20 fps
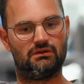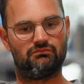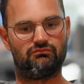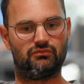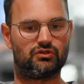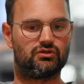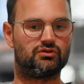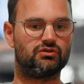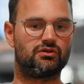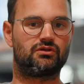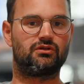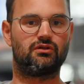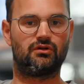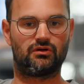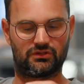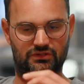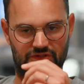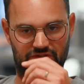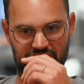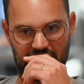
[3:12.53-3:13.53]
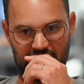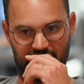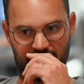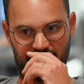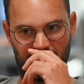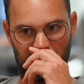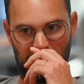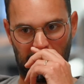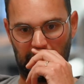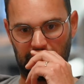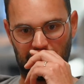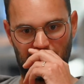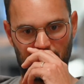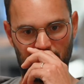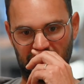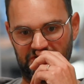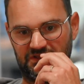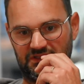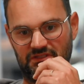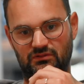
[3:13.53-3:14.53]
but not lock yourself too
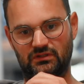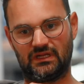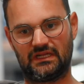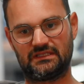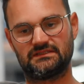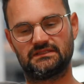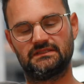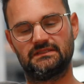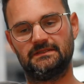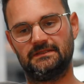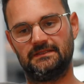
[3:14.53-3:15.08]
much into that.